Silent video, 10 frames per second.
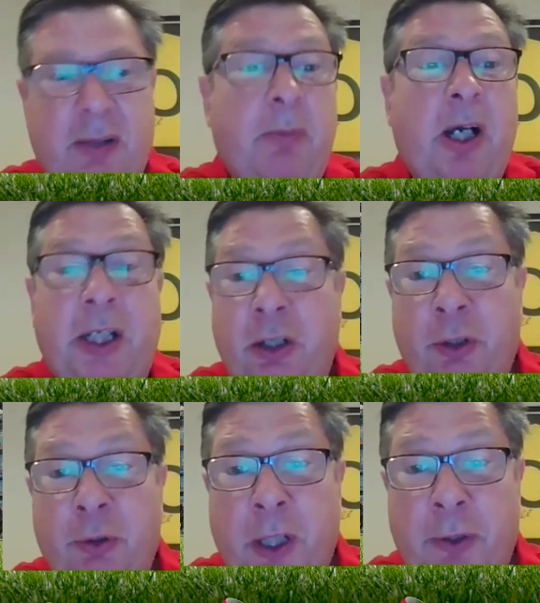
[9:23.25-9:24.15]
Might
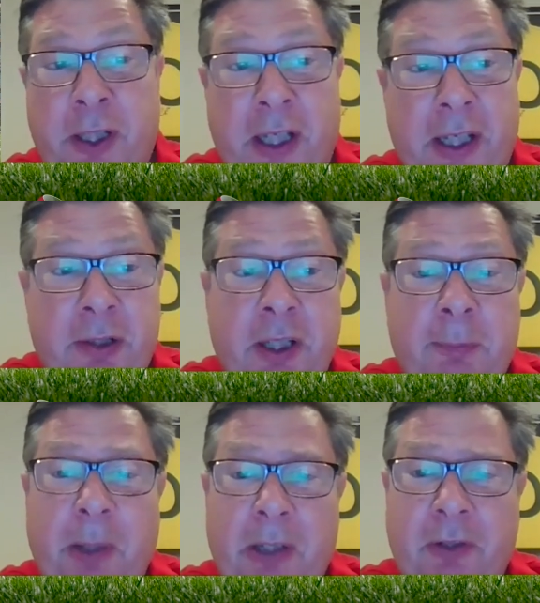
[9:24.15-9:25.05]
go okay.
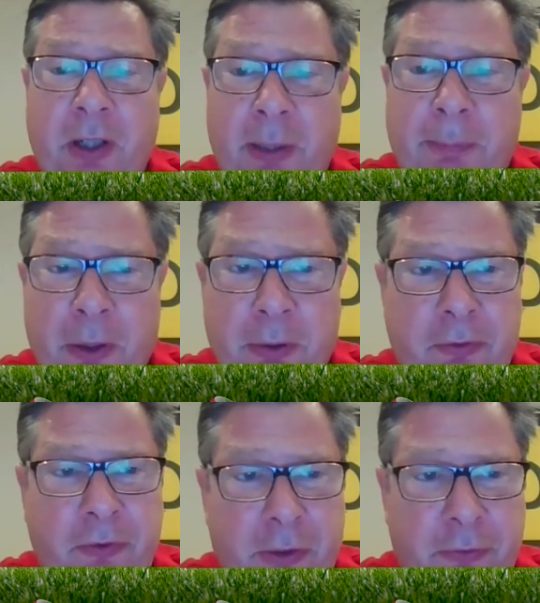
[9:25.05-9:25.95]
He basically
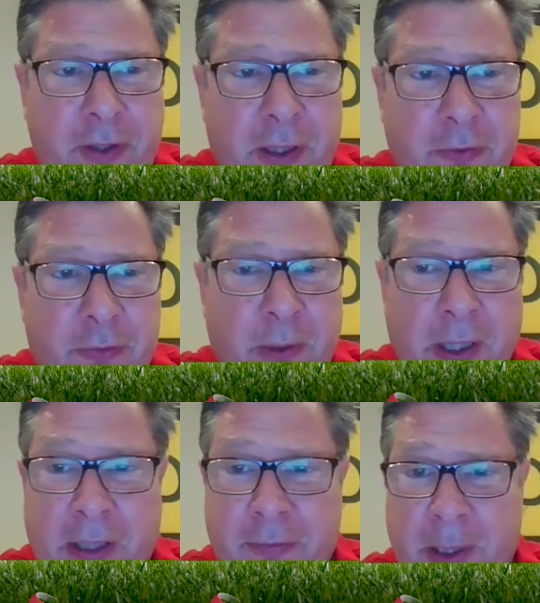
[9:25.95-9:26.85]
broke
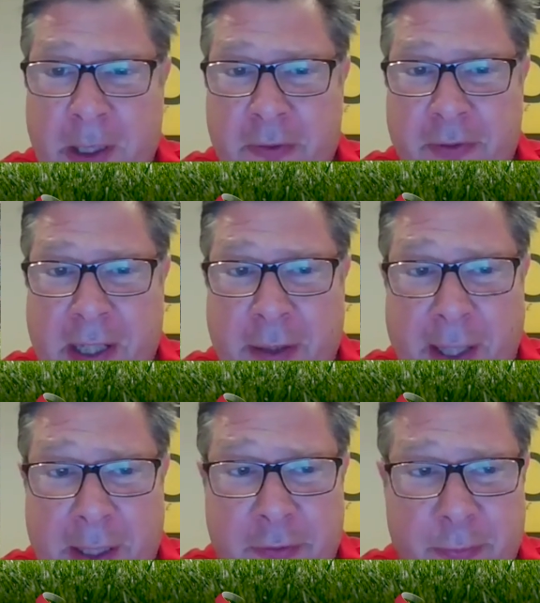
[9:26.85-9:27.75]
16-1 out of me, and it's now
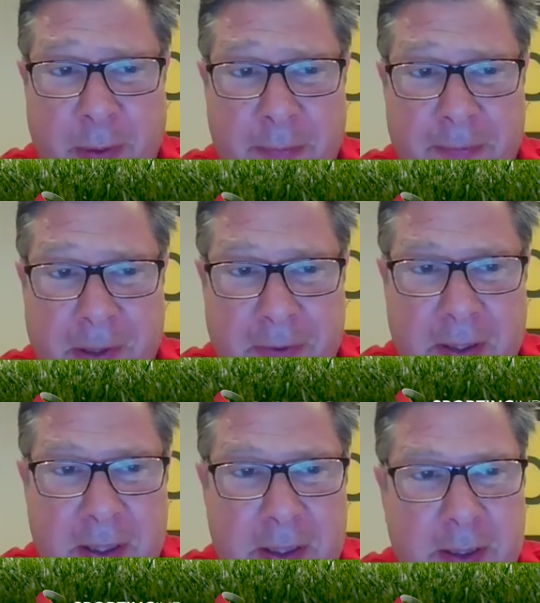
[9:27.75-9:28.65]
8-1 with us.
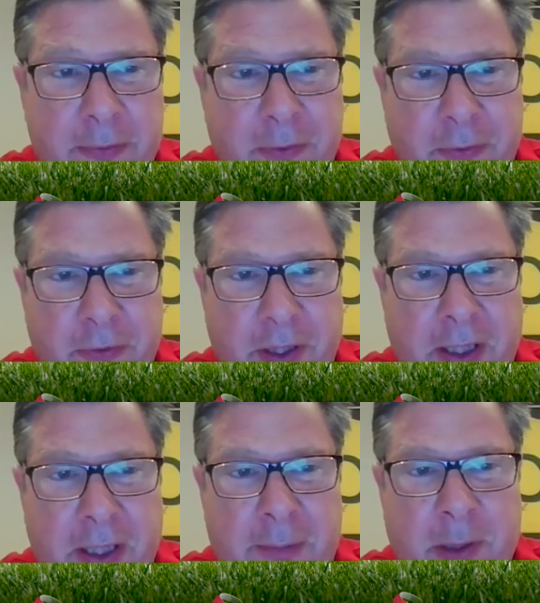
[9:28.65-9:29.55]
It was a
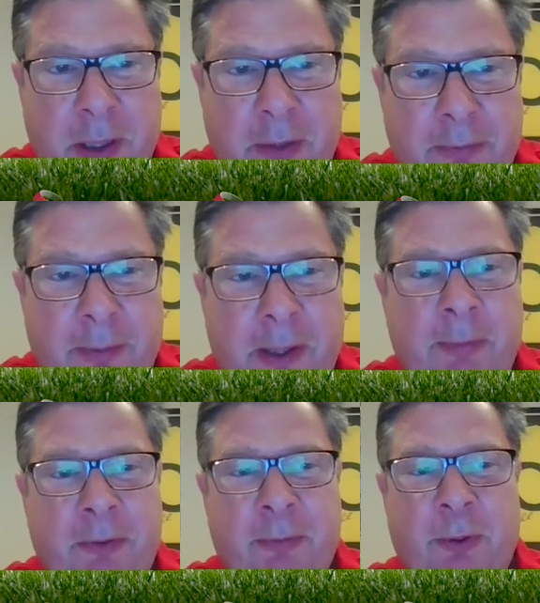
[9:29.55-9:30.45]
sneaky manoeuvre by
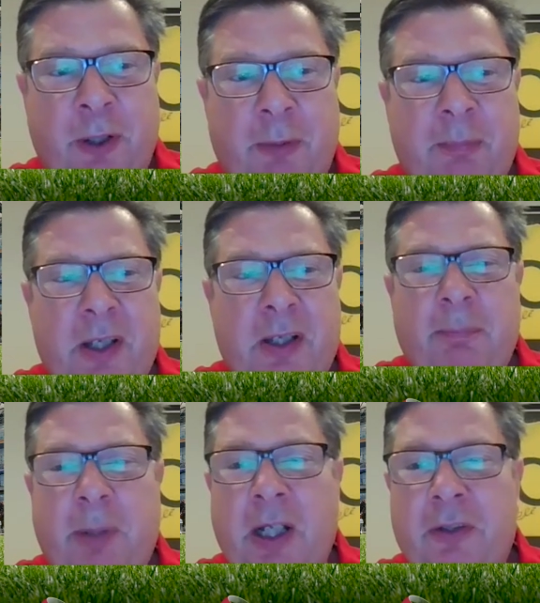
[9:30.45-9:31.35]
Mr. Morecambe.
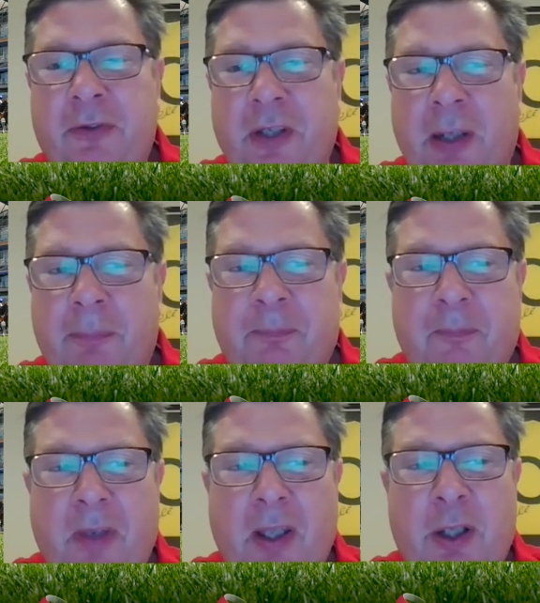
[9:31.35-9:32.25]
But
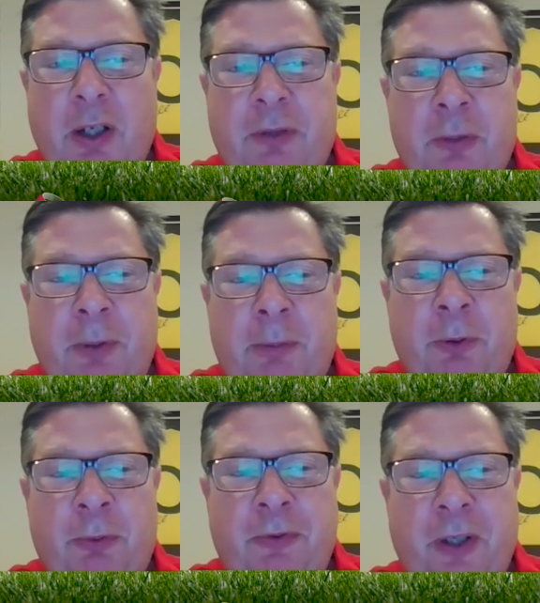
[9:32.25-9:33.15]
I've done a bit
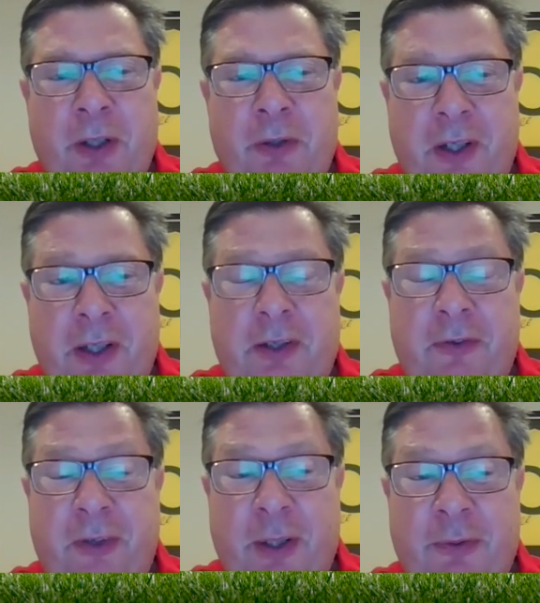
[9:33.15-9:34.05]
more research
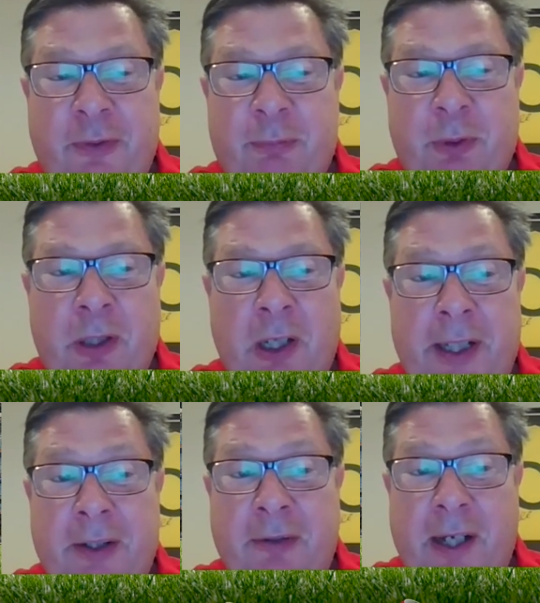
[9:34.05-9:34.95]
since and will
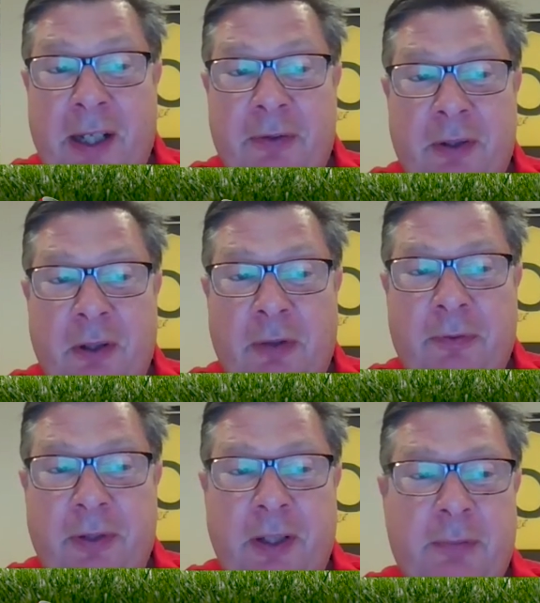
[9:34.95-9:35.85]
like the ground and
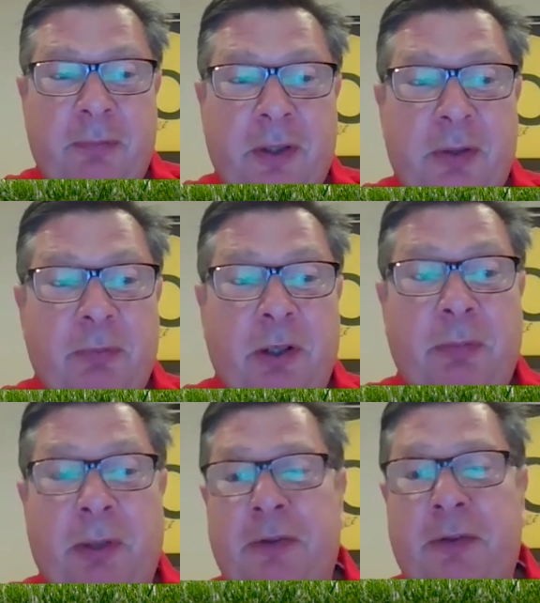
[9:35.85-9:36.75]
obviously
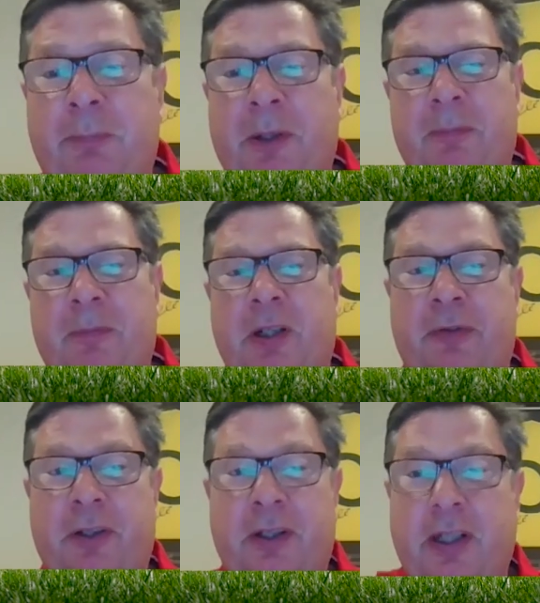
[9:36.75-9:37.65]
well-weighted. But
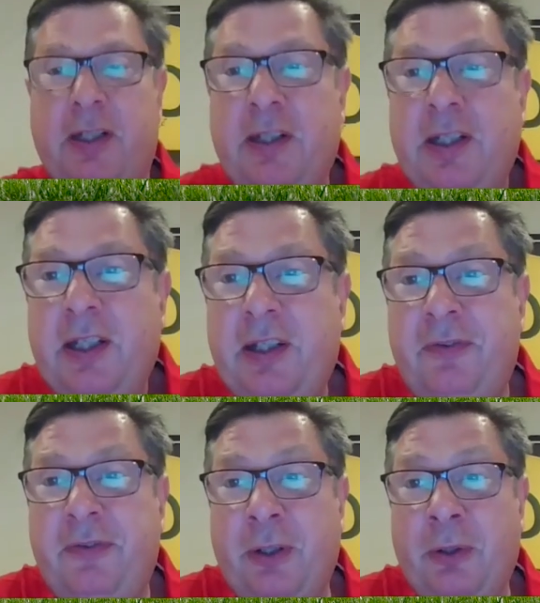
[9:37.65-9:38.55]
listen,
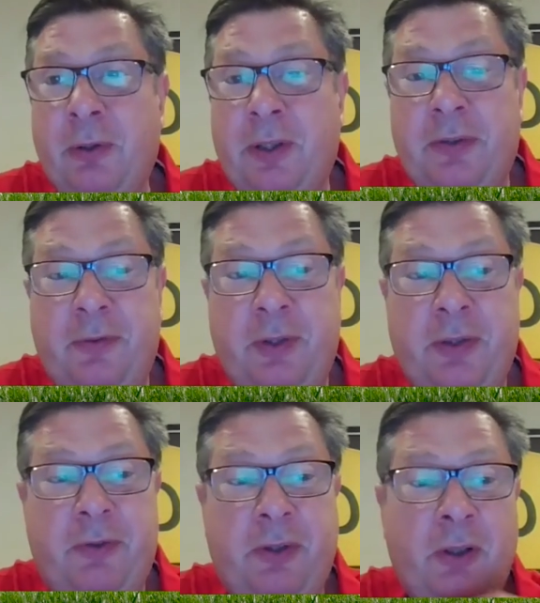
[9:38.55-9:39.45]
still,
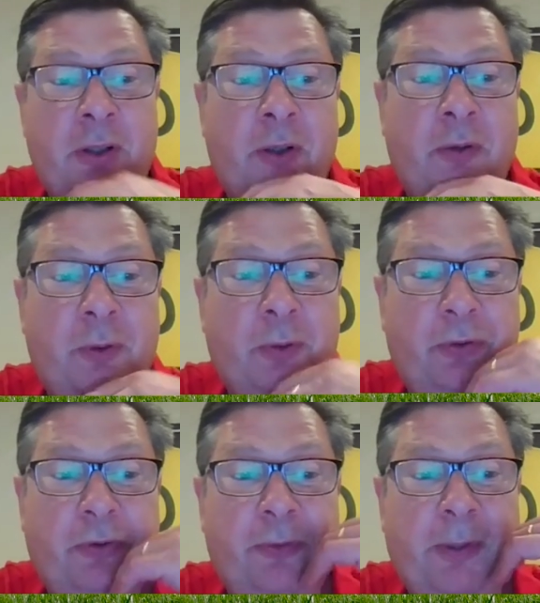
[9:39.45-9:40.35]
it's got a lot of
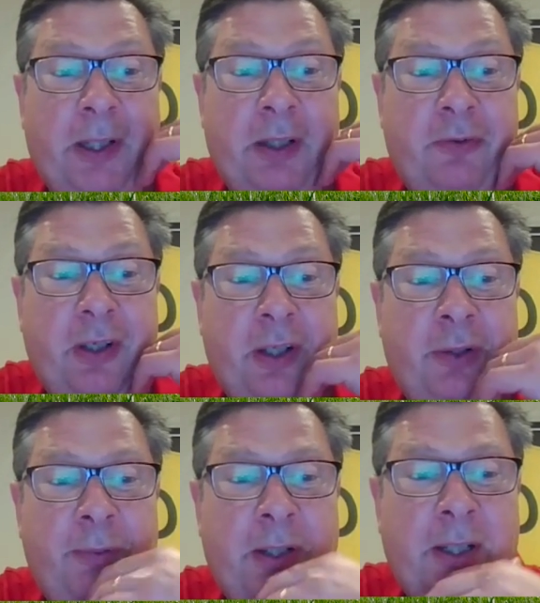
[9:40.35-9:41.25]
horses to beat.
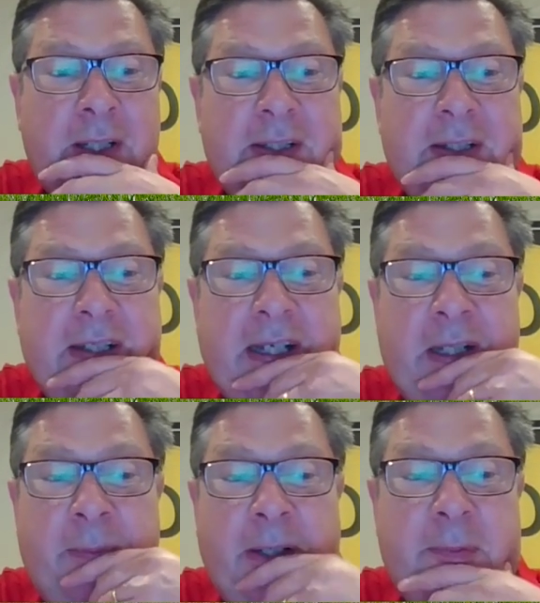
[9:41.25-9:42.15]
So
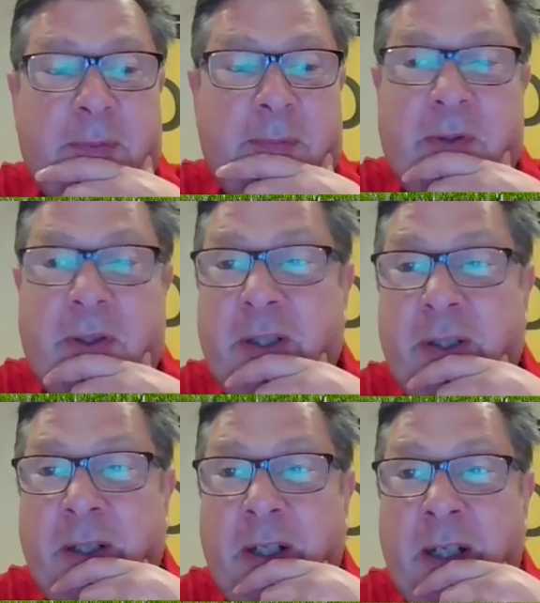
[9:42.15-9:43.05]
anyway,
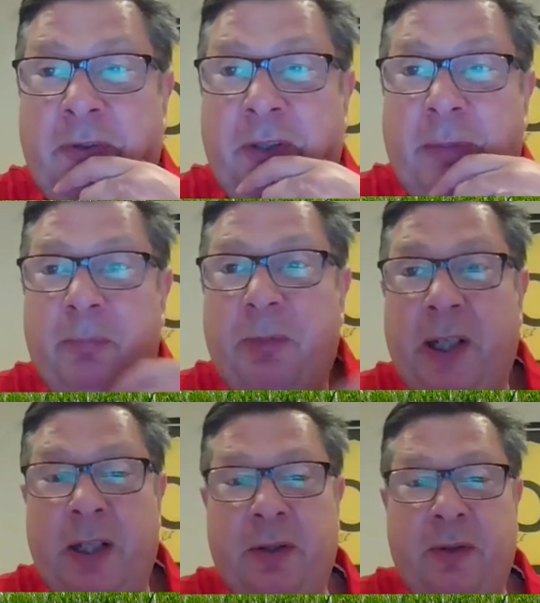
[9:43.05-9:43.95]
good luck to him.
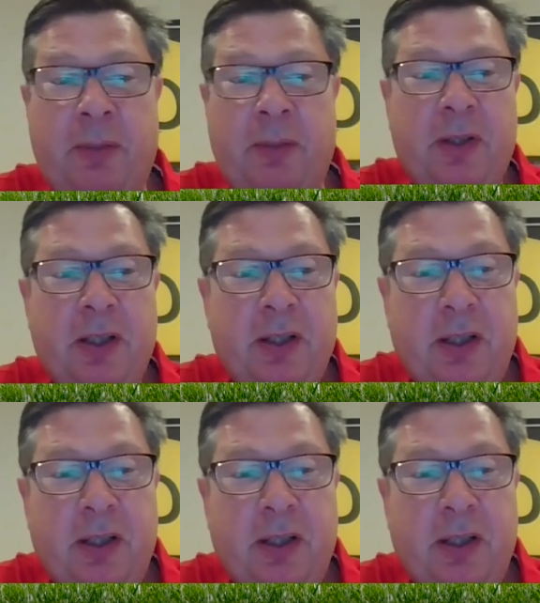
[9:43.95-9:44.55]
And a